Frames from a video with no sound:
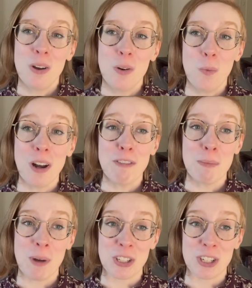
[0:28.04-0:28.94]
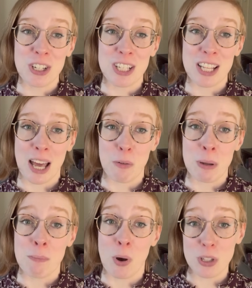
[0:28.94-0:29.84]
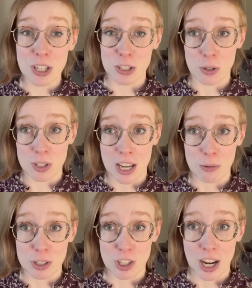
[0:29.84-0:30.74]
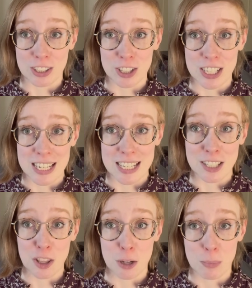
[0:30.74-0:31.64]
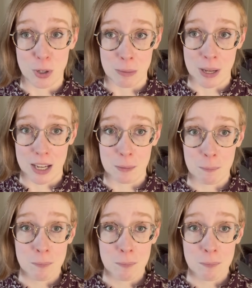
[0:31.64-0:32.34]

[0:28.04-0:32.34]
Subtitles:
One of the monsters that we most associate with childhood is the boogeyman.